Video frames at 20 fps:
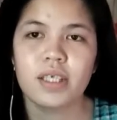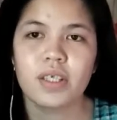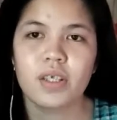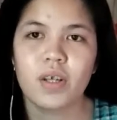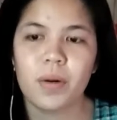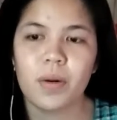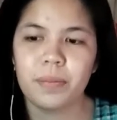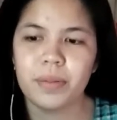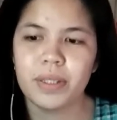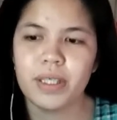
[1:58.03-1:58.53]

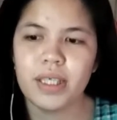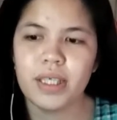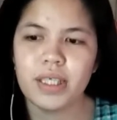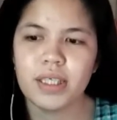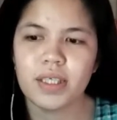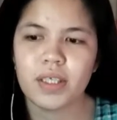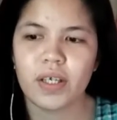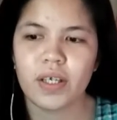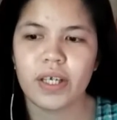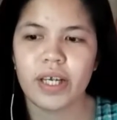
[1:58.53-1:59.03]

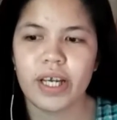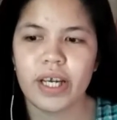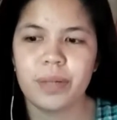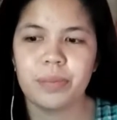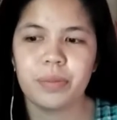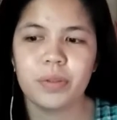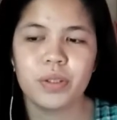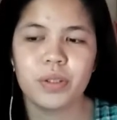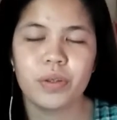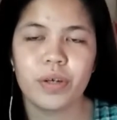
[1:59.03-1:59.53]
Companies are
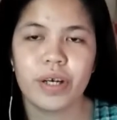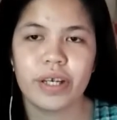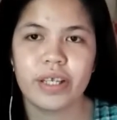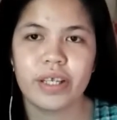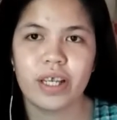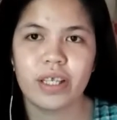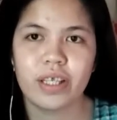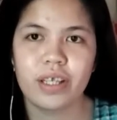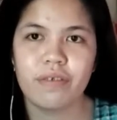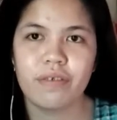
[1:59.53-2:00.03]
able to
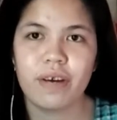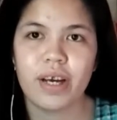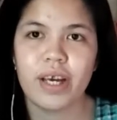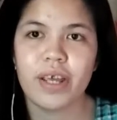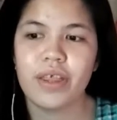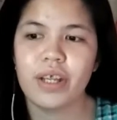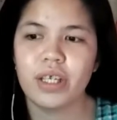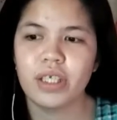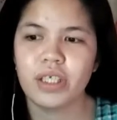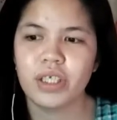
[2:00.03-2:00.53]
identify
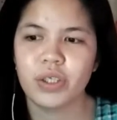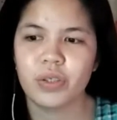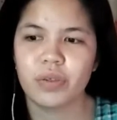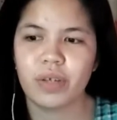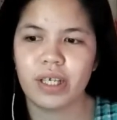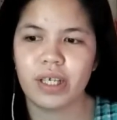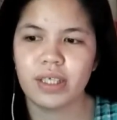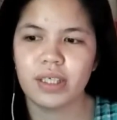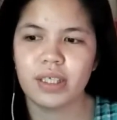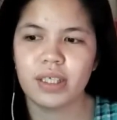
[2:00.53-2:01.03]
their
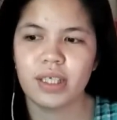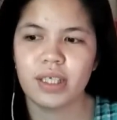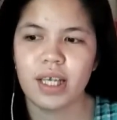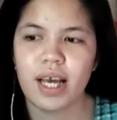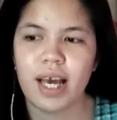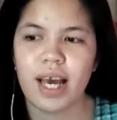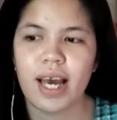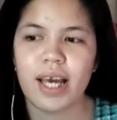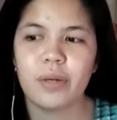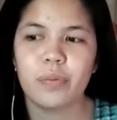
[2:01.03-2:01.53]
strengths
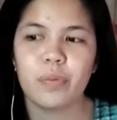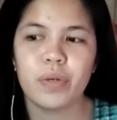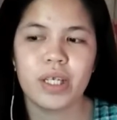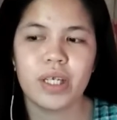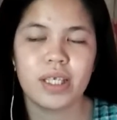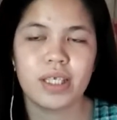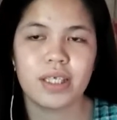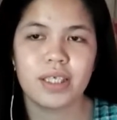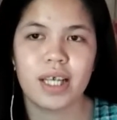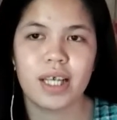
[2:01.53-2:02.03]
and
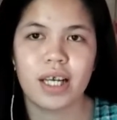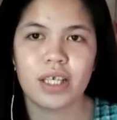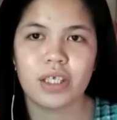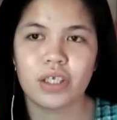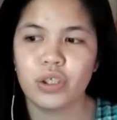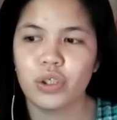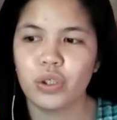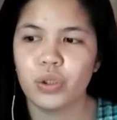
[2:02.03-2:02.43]
weaknesses